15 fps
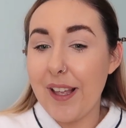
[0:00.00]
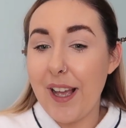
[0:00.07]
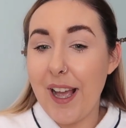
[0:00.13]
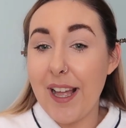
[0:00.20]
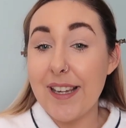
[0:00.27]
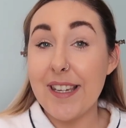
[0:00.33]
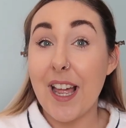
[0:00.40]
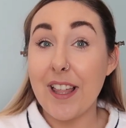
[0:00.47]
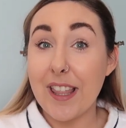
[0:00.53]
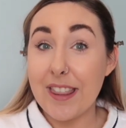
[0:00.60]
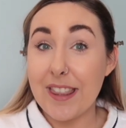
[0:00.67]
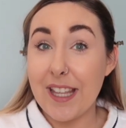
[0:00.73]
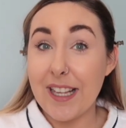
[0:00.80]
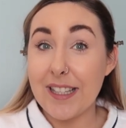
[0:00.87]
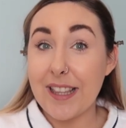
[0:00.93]
Another
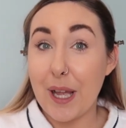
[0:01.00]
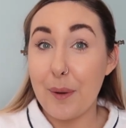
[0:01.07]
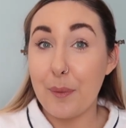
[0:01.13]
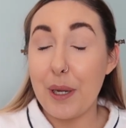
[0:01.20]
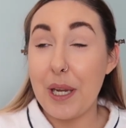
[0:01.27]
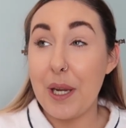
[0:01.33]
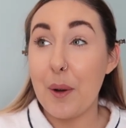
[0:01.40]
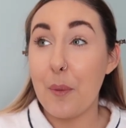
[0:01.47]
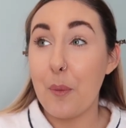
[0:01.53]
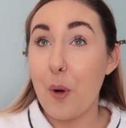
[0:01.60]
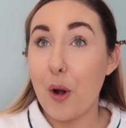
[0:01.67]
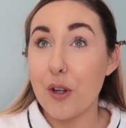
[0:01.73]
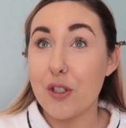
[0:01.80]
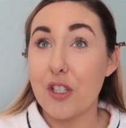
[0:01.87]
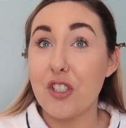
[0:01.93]
thing that we
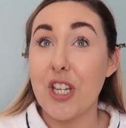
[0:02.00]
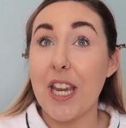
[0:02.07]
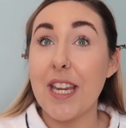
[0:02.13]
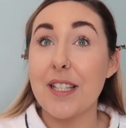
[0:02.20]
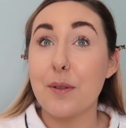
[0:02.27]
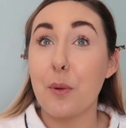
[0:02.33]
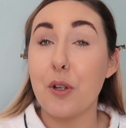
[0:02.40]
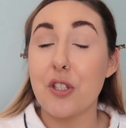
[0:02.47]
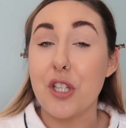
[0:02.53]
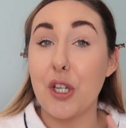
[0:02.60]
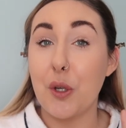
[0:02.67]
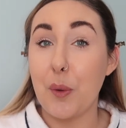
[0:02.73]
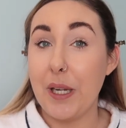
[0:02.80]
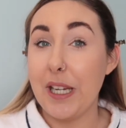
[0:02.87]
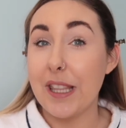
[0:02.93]
watched, Jake's watching
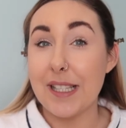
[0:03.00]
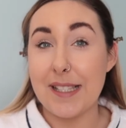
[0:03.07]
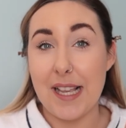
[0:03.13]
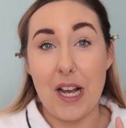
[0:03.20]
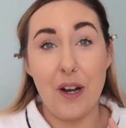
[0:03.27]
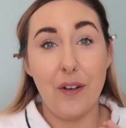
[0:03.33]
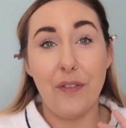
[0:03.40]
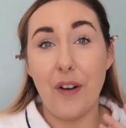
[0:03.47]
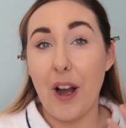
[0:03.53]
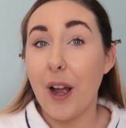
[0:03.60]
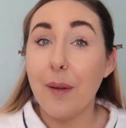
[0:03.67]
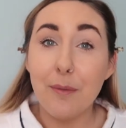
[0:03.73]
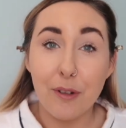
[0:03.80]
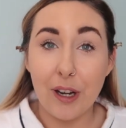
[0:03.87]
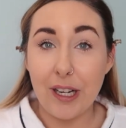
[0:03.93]
Queen of the South.
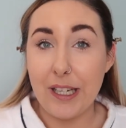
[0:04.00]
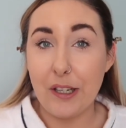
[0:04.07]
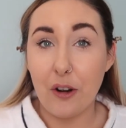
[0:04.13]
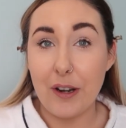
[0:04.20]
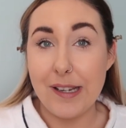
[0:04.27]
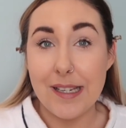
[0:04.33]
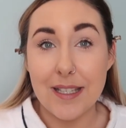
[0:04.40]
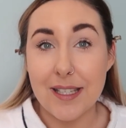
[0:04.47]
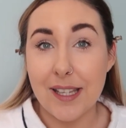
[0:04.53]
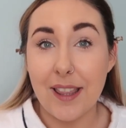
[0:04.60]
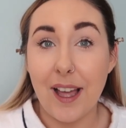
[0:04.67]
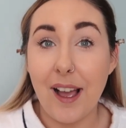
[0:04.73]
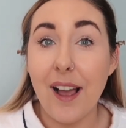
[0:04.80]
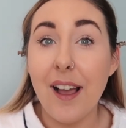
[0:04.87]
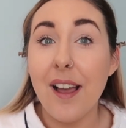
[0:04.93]
I'm really not into
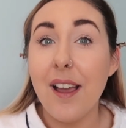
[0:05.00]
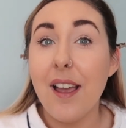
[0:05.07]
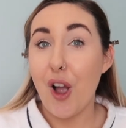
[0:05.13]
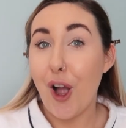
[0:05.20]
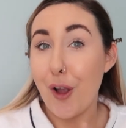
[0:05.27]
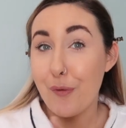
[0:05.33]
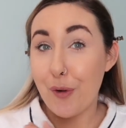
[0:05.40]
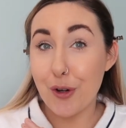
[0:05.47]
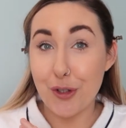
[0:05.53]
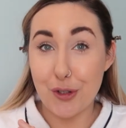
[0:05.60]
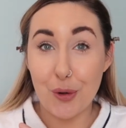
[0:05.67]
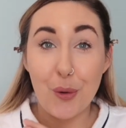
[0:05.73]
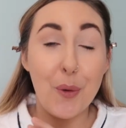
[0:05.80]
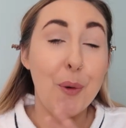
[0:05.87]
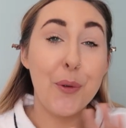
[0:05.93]
that. I've watched
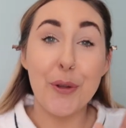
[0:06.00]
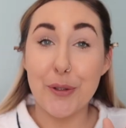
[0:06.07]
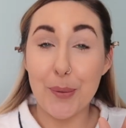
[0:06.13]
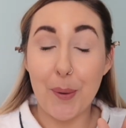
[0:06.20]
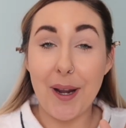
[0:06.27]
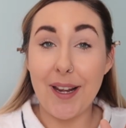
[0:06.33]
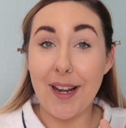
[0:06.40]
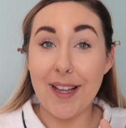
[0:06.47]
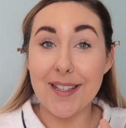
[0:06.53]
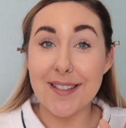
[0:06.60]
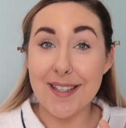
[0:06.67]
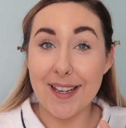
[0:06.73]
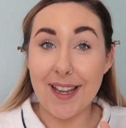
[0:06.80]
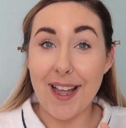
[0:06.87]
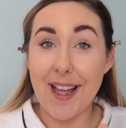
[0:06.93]
all the
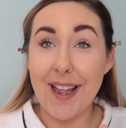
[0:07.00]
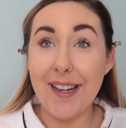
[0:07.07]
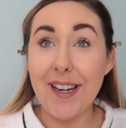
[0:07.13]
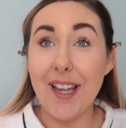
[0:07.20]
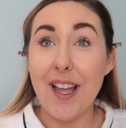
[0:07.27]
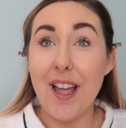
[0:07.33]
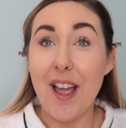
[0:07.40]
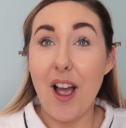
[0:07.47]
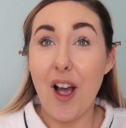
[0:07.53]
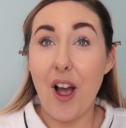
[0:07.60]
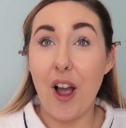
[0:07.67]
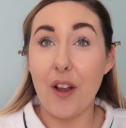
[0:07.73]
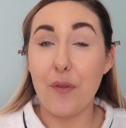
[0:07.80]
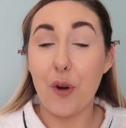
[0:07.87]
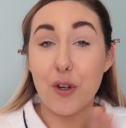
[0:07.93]
Twilights again.
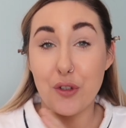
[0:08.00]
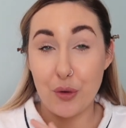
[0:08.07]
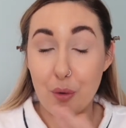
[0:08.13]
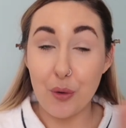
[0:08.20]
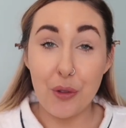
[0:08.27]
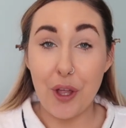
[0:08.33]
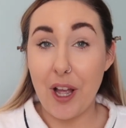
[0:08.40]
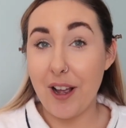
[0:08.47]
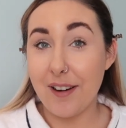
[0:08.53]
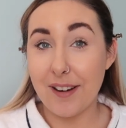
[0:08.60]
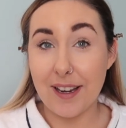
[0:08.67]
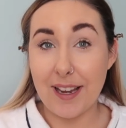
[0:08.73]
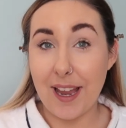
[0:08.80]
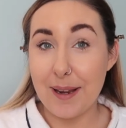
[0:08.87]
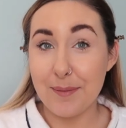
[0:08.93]
I've watched all the
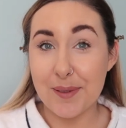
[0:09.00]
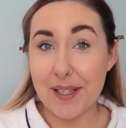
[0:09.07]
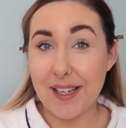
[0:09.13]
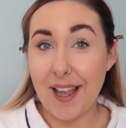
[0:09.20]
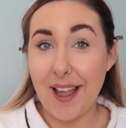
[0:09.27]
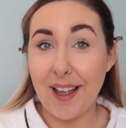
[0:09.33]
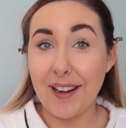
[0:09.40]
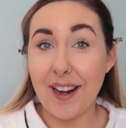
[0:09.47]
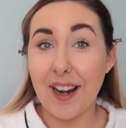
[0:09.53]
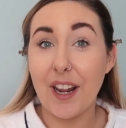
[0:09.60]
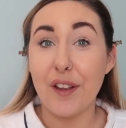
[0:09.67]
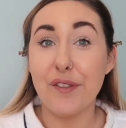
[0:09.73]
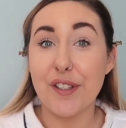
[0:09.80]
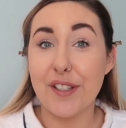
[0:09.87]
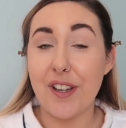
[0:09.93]
Hunger Games again, and
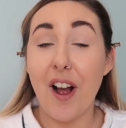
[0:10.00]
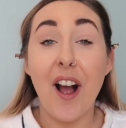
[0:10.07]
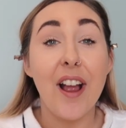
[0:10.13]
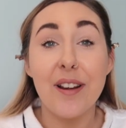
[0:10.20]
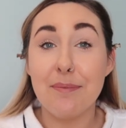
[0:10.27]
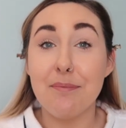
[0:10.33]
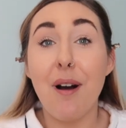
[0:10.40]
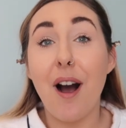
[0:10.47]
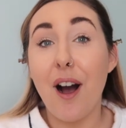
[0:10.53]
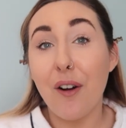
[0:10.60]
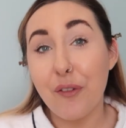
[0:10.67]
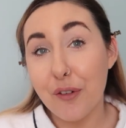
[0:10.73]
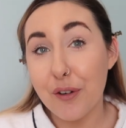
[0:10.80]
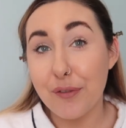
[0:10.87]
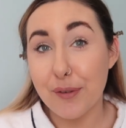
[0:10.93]
I've started
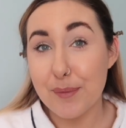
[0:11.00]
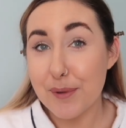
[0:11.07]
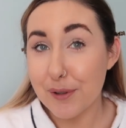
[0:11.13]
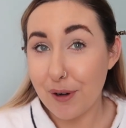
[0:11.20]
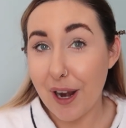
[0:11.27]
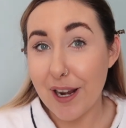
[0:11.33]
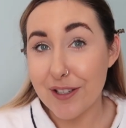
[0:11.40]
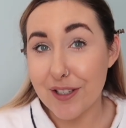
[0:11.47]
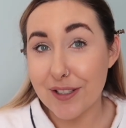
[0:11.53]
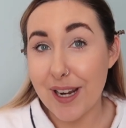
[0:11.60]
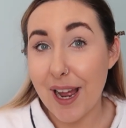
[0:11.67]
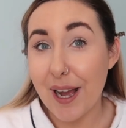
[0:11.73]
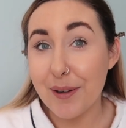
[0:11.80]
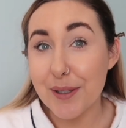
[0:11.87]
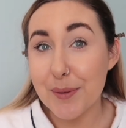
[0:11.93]
Marvel from scratch
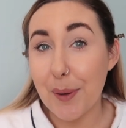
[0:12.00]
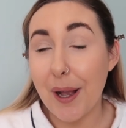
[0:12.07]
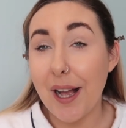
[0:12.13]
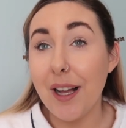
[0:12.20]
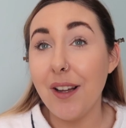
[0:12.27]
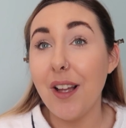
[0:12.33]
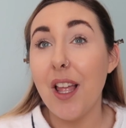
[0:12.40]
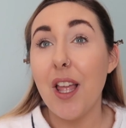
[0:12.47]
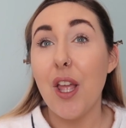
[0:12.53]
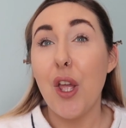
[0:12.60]
now as well.